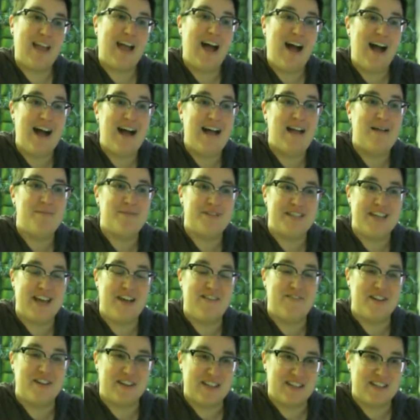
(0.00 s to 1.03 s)
I'm
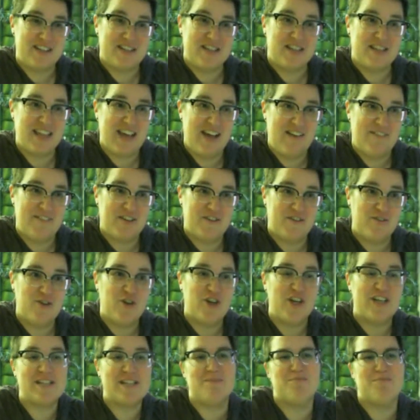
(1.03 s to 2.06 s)
definitely the left
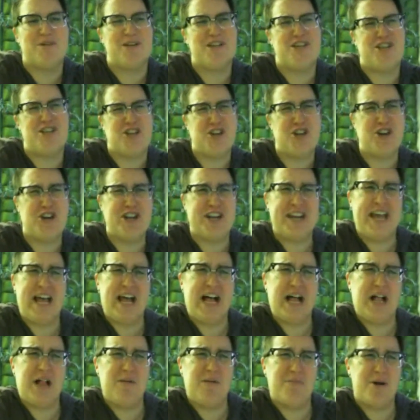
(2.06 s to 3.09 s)
foot, but you're an
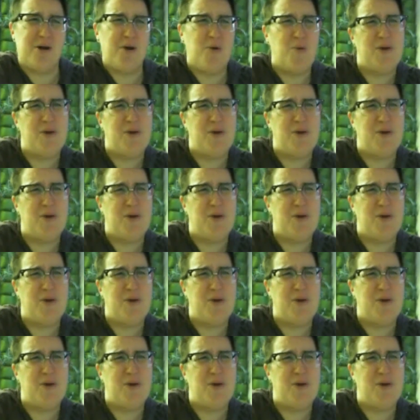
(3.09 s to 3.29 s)
elbow.